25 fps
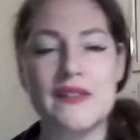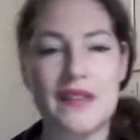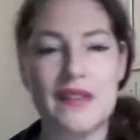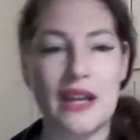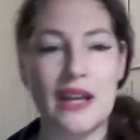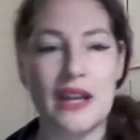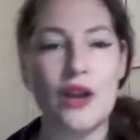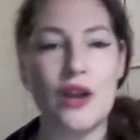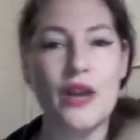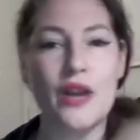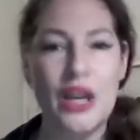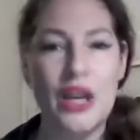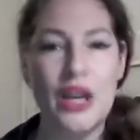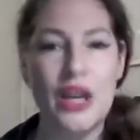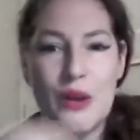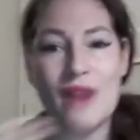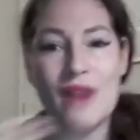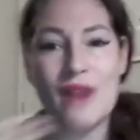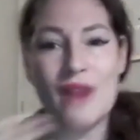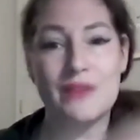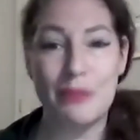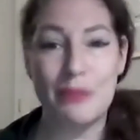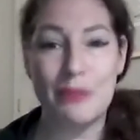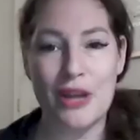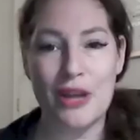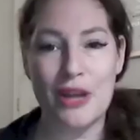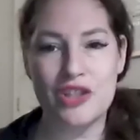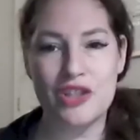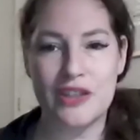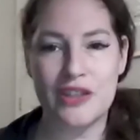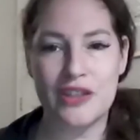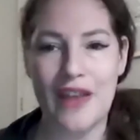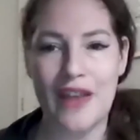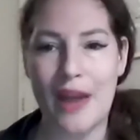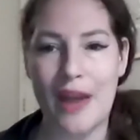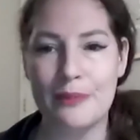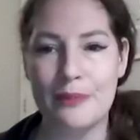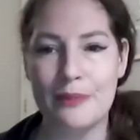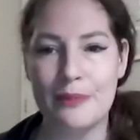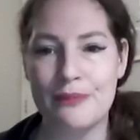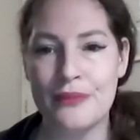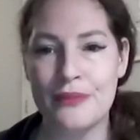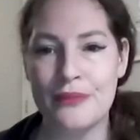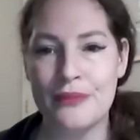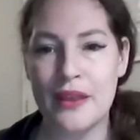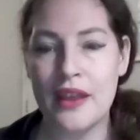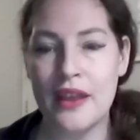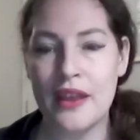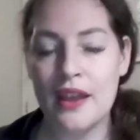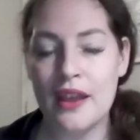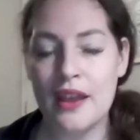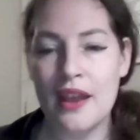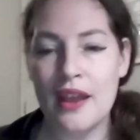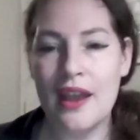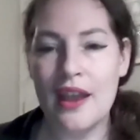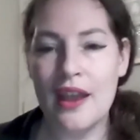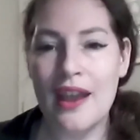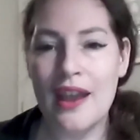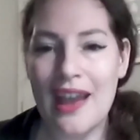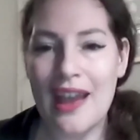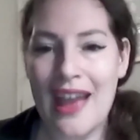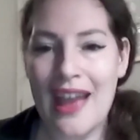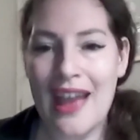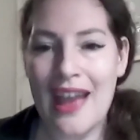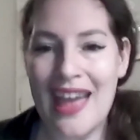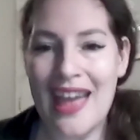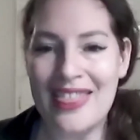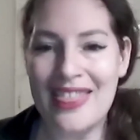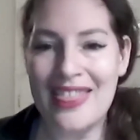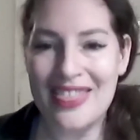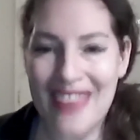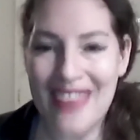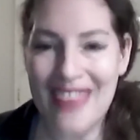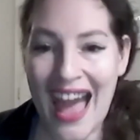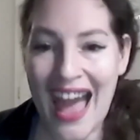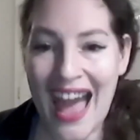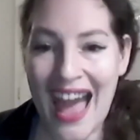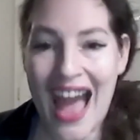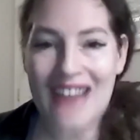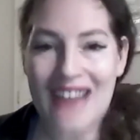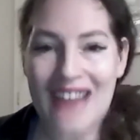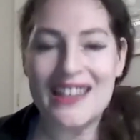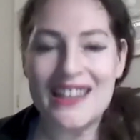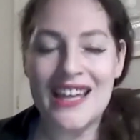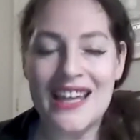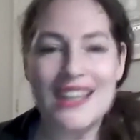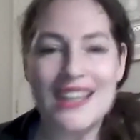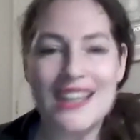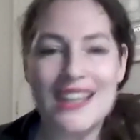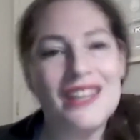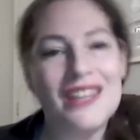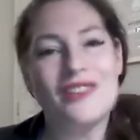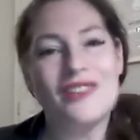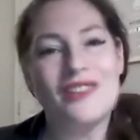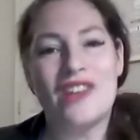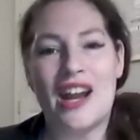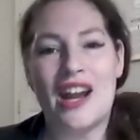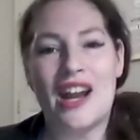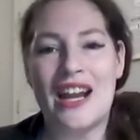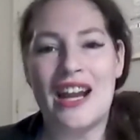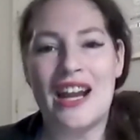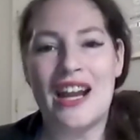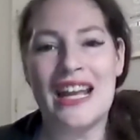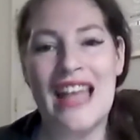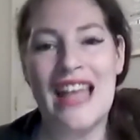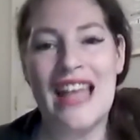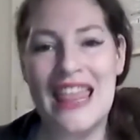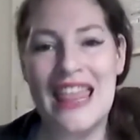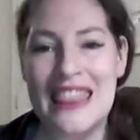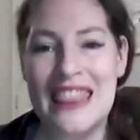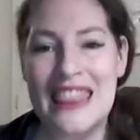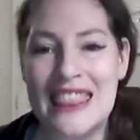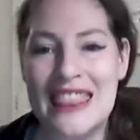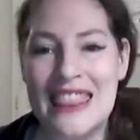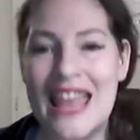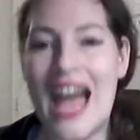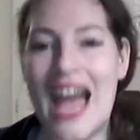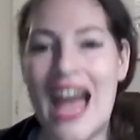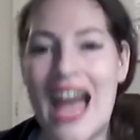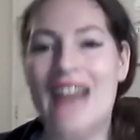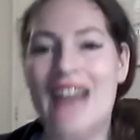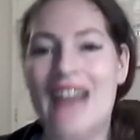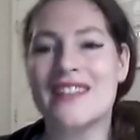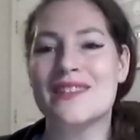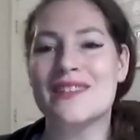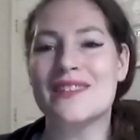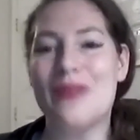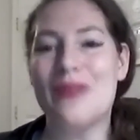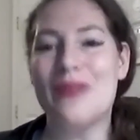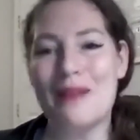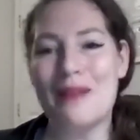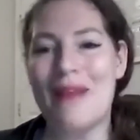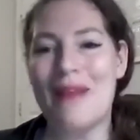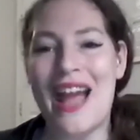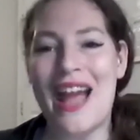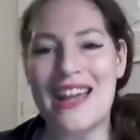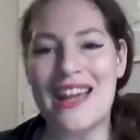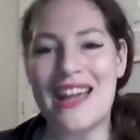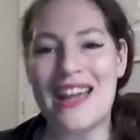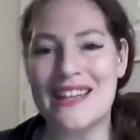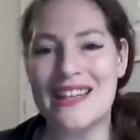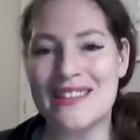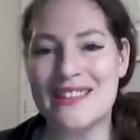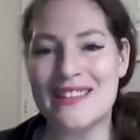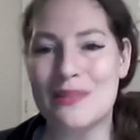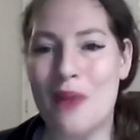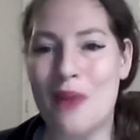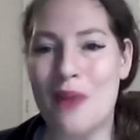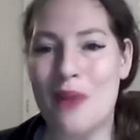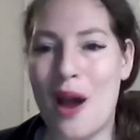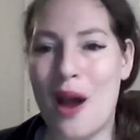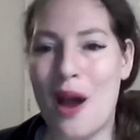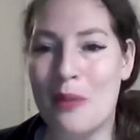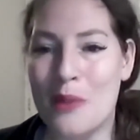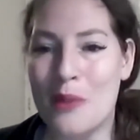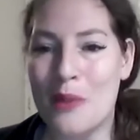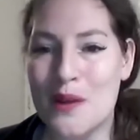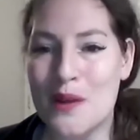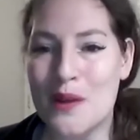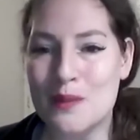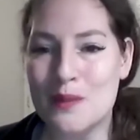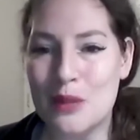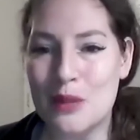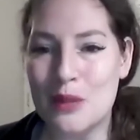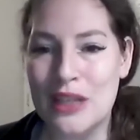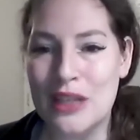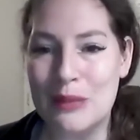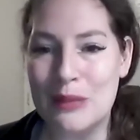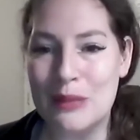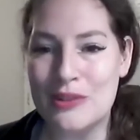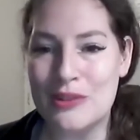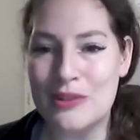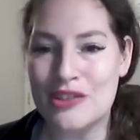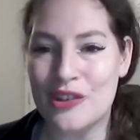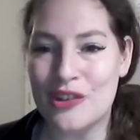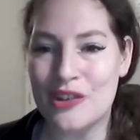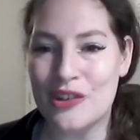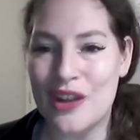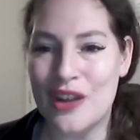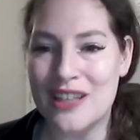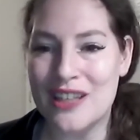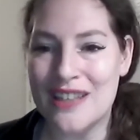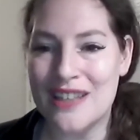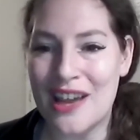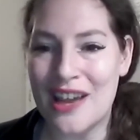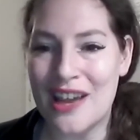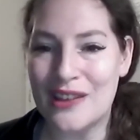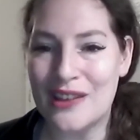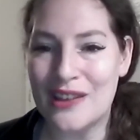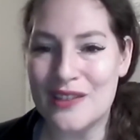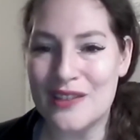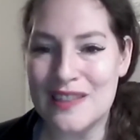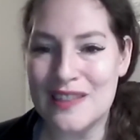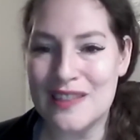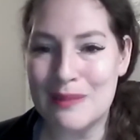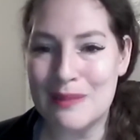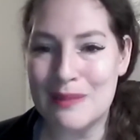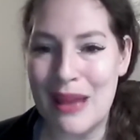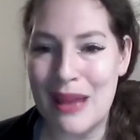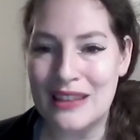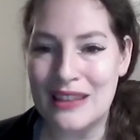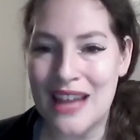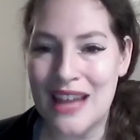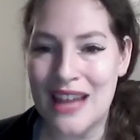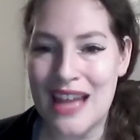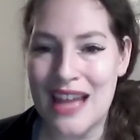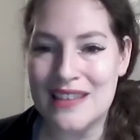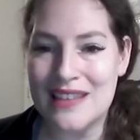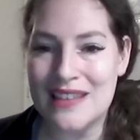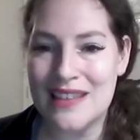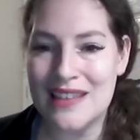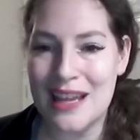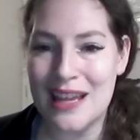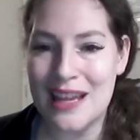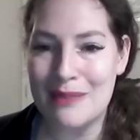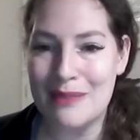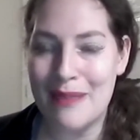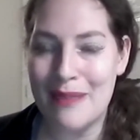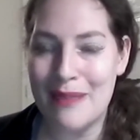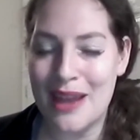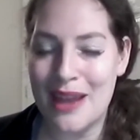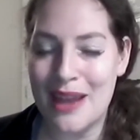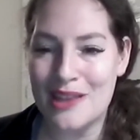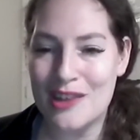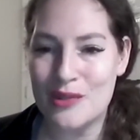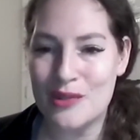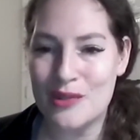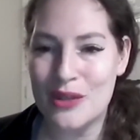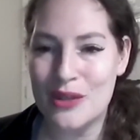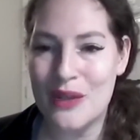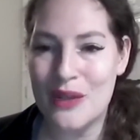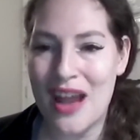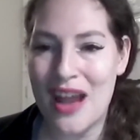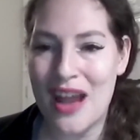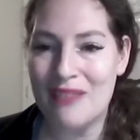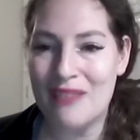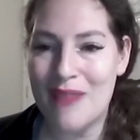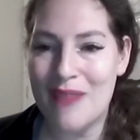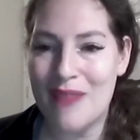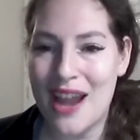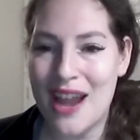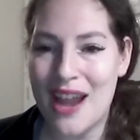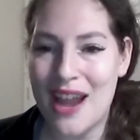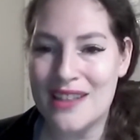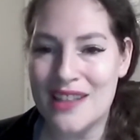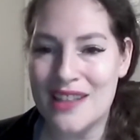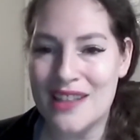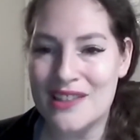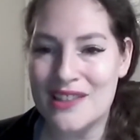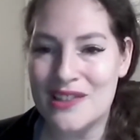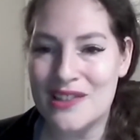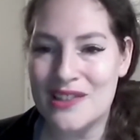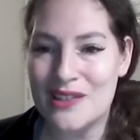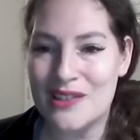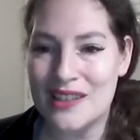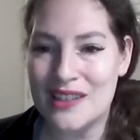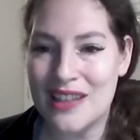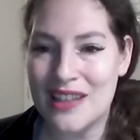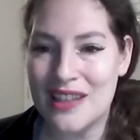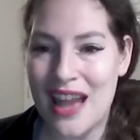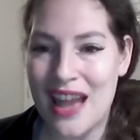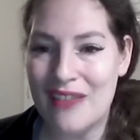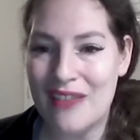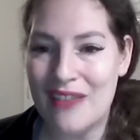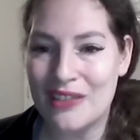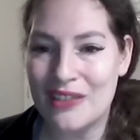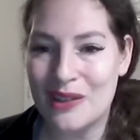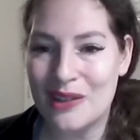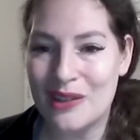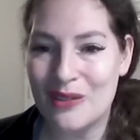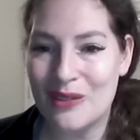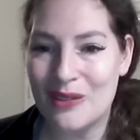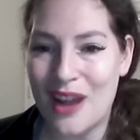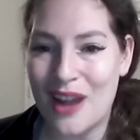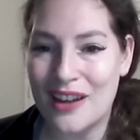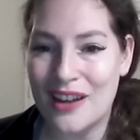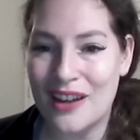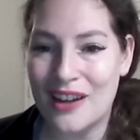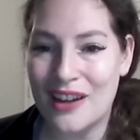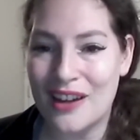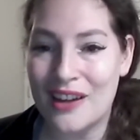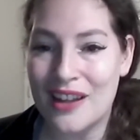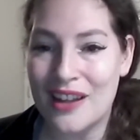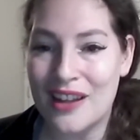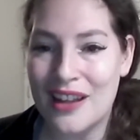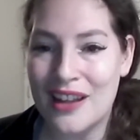Like, okay, you have to budget that. And thank you, Jerry, and that is why Maya is the bomb. Most bookkeepers are going to tell you to spend less and manage what you have. Maya tells you to have good record.